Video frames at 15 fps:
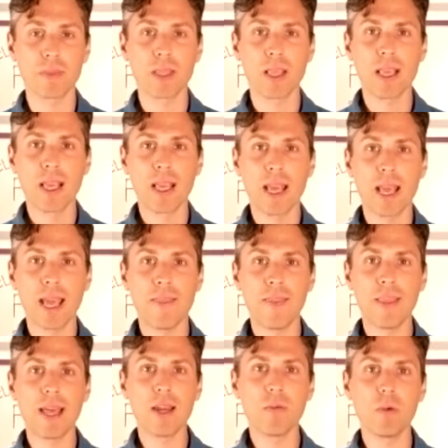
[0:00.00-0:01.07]
and
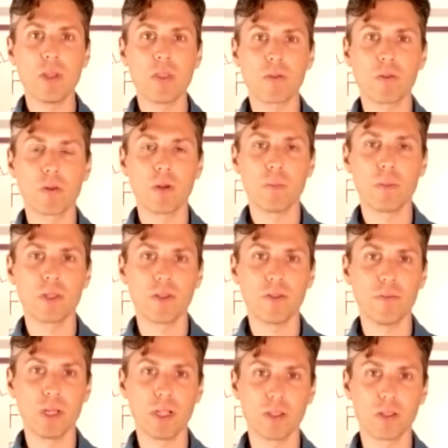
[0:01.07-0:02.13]
then with groups of middle
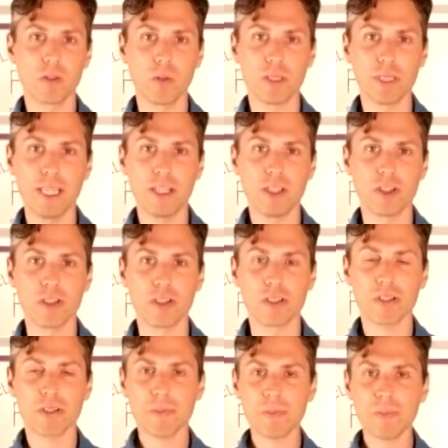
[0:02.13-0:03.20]
school teachers.
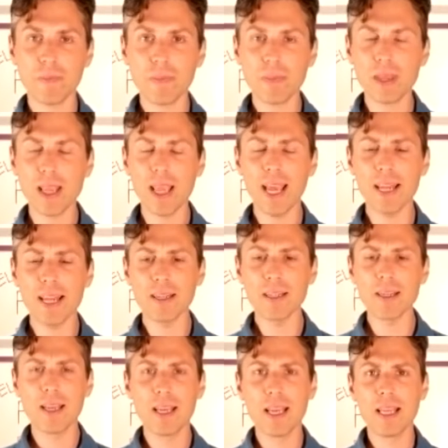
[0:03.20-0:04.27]
And
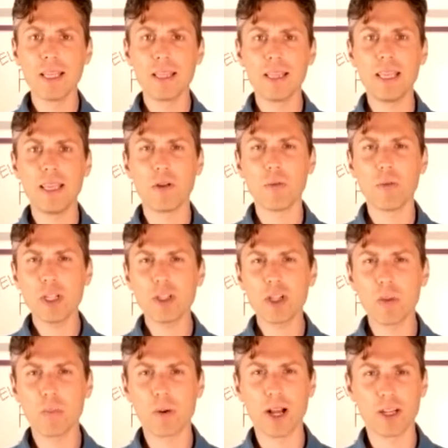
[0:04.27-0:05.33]
the original
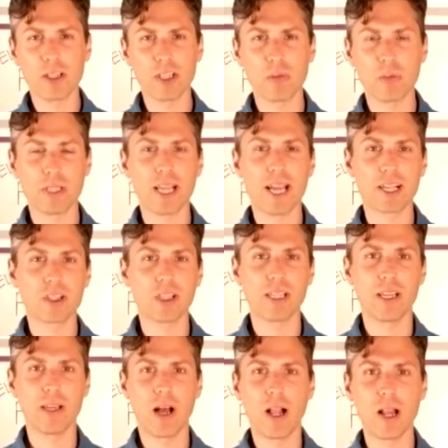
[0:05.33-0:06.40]
project was actually
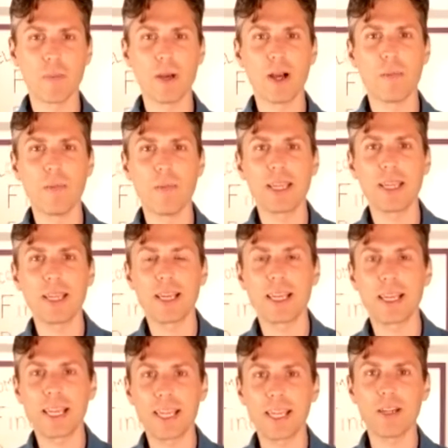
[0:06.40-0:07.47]
all about making a
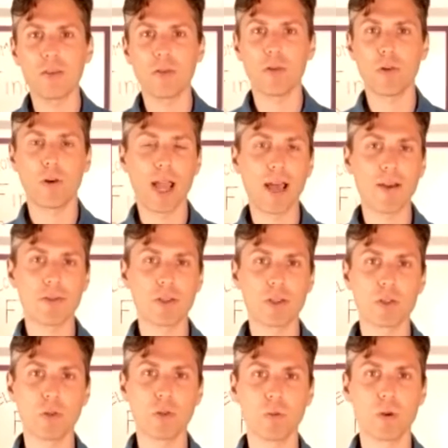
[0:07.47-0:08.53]
kit for after
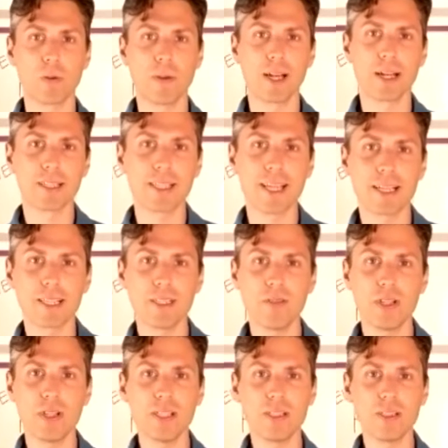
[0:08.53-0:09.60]
school robotics
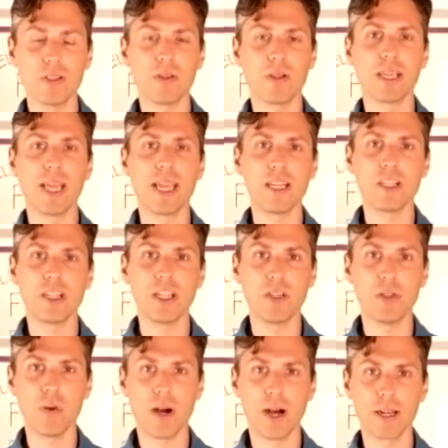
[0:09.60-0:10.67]
activities to engage a new
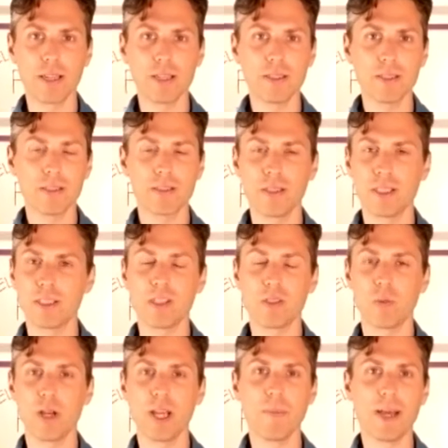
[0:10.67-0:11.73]
audience. This is way
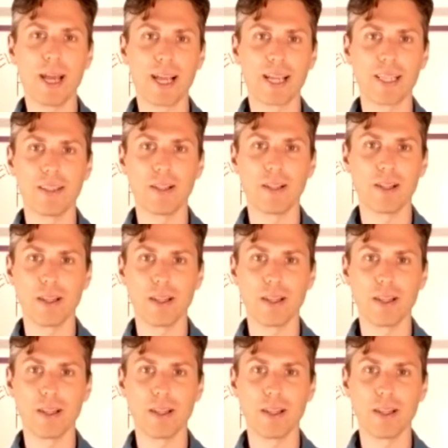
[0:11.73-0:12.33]
back in the late